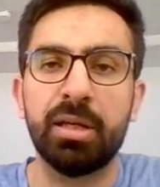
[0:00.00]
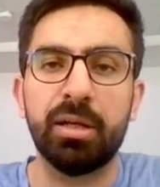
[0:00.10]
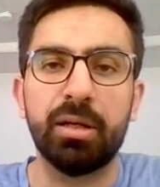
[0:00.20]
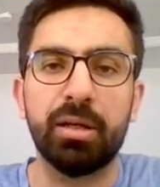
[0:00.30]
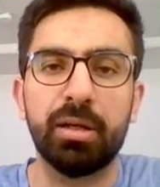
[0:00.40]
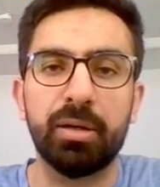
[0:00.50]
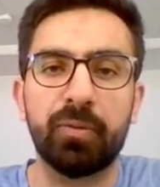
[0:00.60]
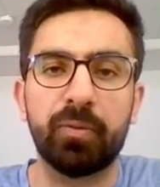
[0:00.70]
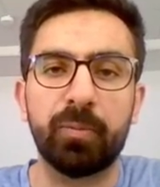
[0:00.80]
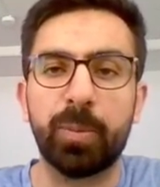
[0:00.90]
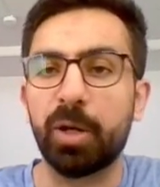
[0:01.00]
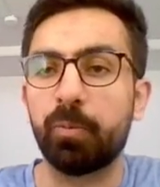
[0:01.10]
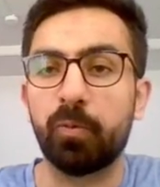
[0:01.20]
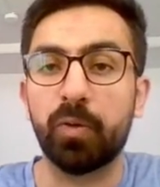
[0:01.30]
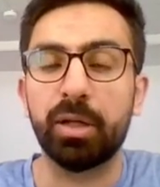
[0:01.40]
by
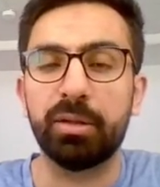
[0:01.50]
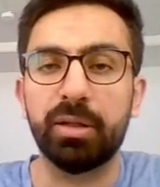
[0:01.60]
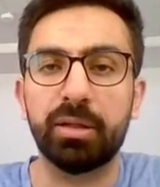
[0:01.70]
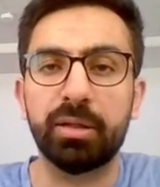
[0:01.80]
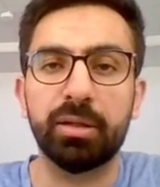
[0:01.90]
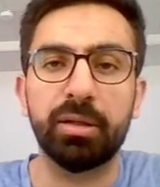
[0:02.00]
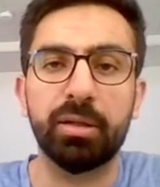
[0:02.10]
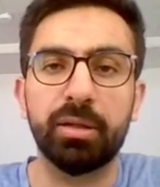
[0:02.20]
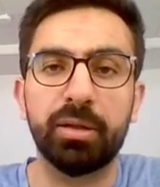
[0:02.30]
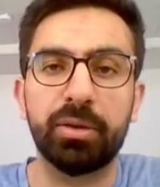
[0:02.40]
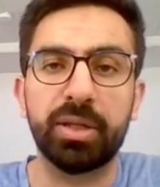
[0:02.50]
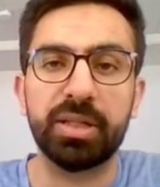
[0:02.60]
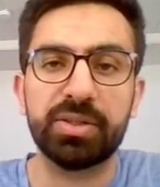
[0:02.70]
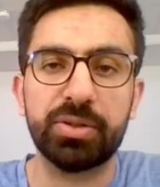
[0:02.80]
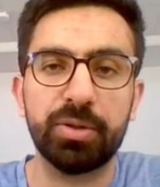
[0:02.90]
providing thing
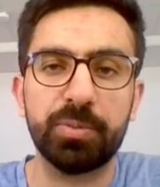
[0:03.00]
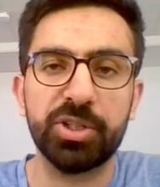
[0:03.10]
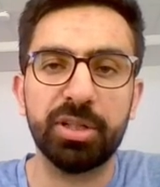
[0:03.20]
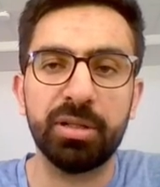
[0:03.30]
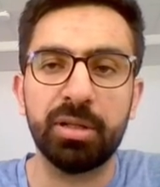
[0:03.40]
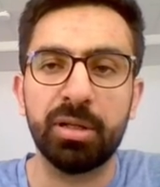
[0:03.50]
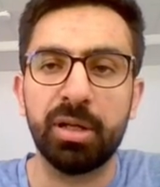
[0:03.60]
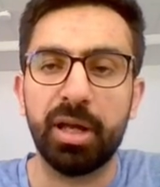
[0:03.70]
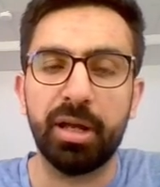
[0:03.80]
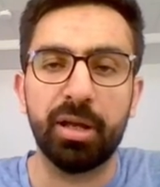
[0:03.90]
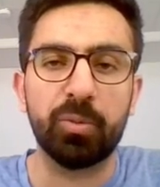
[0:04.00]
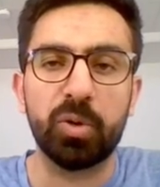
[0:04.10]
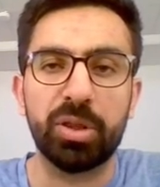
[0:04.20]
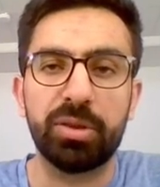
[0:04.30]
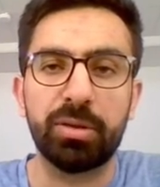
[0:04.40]
description, and
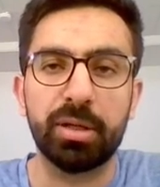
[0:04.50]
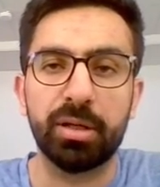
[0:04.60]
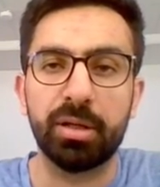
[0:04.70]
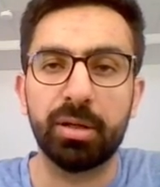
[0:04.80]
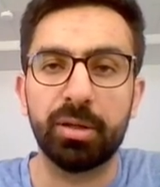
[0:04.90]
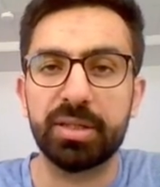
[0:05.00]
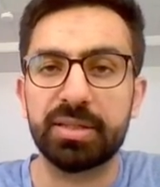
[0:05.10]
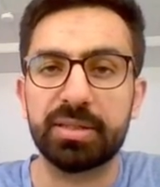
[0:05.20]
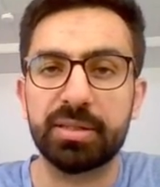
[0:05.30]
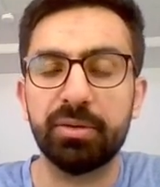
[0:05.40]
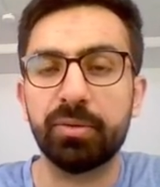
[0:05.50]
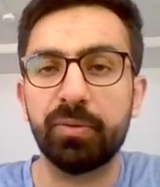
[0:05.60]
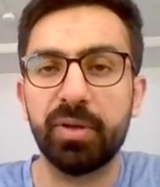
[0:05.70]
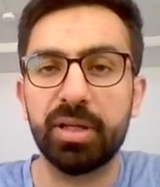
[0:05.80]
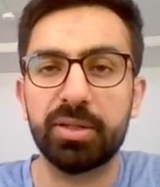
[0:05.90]
with this
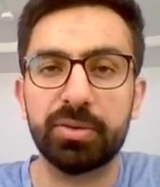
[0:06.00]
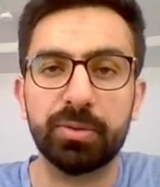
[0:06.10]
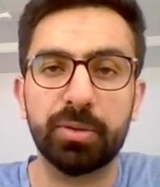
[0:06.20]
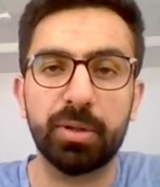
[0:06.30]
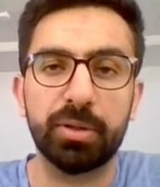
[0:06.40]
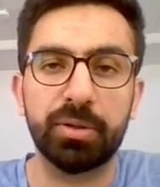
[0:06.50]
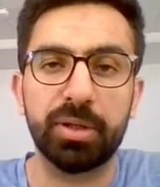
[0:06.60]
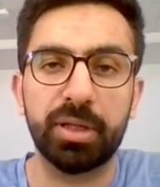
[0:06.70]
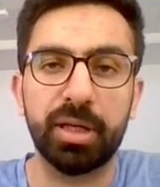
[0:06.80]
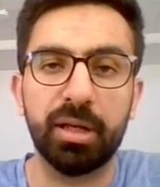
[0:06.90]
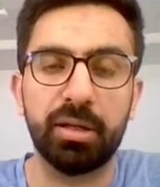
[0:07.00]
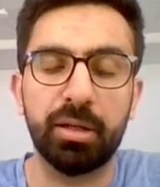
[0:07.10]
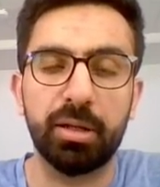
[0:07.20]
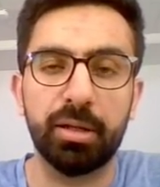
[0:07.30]
interface they can